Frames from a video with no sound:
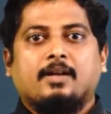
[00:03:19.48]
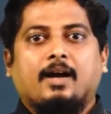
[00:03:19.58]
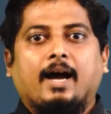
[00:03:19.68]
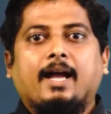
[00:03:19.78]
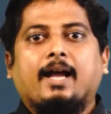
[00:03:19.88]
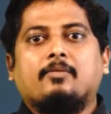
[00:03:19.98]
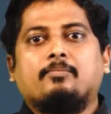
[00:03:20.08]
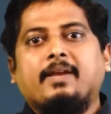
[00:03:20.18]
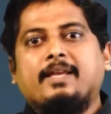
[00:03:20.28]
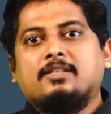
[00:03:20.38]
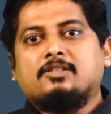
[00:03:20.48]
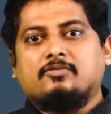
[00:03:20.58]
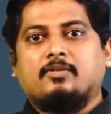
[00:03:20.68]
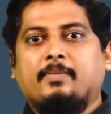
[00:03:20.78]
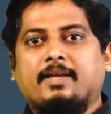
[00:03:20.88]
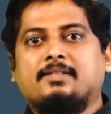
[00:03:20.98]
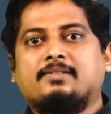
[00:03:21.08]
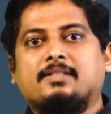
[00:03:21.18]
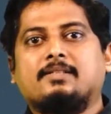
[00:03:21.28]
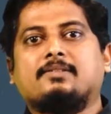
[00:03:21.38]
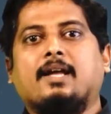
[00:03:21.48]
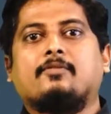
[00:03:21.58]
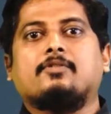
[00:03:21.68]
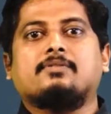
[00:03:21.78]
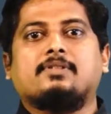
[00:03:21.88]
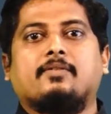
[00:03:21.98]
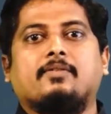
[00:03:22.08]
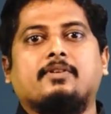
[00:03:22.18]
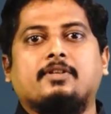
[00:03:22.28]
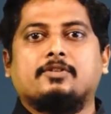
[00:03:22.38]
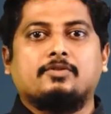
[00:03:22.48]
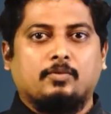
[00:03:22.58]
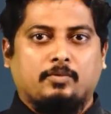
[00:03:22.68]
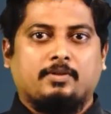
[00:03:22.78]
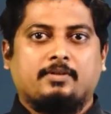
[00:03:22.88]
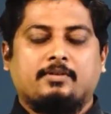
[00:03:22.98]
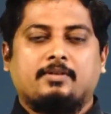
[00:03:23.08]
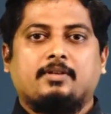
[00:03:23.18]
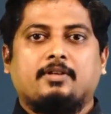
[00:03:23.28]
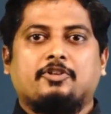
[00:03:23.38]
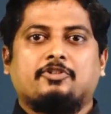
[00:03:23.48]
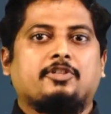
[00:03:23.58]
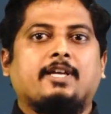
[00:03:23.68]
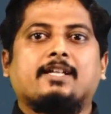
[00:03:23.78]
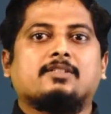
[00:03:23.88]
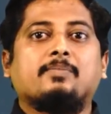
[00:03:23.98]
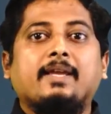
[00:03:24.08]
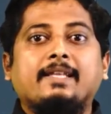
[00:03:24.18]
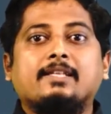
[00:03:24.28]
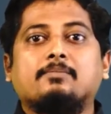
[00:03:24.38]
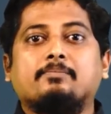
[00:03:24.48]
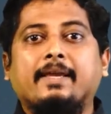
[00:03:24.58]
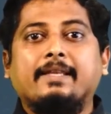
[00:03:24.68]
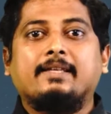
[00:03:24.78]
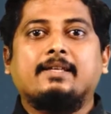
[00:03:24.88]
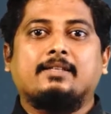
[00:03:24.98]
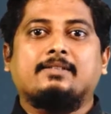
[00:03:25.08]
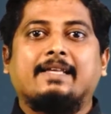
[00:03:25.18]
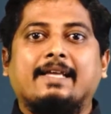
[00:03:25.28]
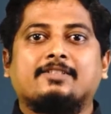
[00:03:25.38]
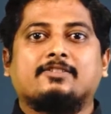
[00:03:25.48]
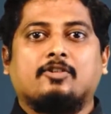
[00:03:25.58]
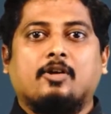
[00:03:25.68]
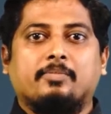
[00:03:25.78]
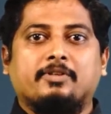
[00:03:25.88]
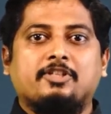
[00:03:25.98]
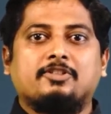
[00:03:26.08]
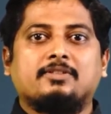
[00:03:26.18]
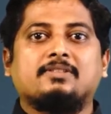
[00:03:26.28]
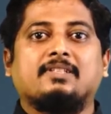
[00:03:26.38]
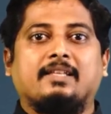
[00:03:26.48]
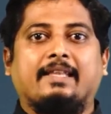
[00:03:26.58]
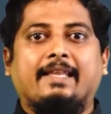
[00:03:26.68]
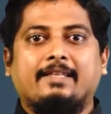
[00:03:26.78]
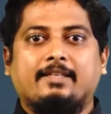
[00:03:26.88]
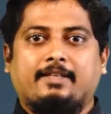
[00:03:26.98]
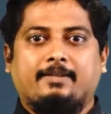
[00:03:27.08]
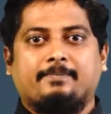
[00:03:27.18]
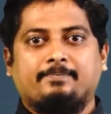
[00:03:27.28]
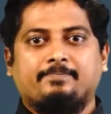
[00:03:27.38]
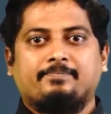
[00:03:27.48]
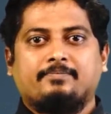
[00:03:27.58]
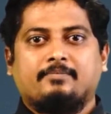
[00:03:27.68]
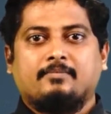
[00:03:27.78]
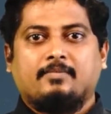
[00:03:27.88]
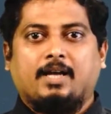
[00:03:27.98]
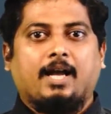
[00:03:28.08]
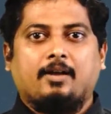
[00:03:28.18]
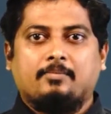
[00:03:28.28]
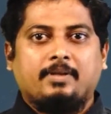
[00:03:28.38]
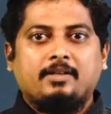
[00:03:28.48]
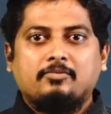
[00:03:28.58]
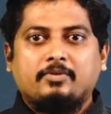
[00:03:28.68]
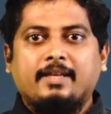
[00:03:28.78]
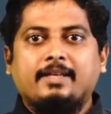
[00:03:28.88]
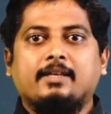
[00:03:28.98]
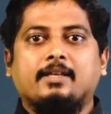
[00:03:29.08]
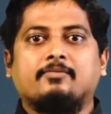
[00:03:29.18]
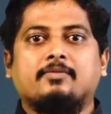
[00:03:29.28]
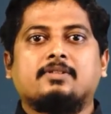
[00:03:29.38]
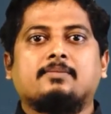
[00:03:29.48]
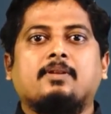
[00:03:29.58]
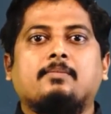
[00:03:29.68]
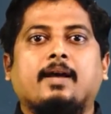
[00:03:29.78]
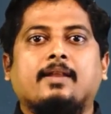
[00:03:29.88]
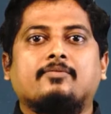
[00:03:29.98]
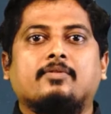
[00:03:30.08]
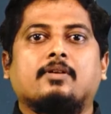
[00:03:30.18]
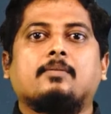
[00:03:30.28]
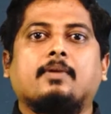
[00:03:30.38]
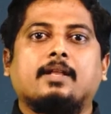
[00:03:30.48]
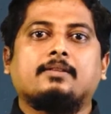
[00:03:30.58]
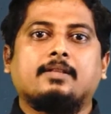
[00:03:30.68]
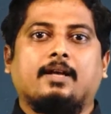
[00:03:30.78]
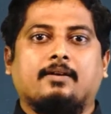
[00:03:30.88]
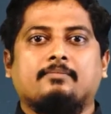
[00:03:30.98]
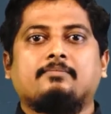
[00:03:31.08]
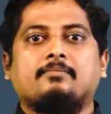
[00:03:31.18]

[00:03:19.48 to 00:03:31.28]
I have been swimming since I was 7 years old. She has been competing in dance competitions lately. I have been reading Invisible Man for a month now.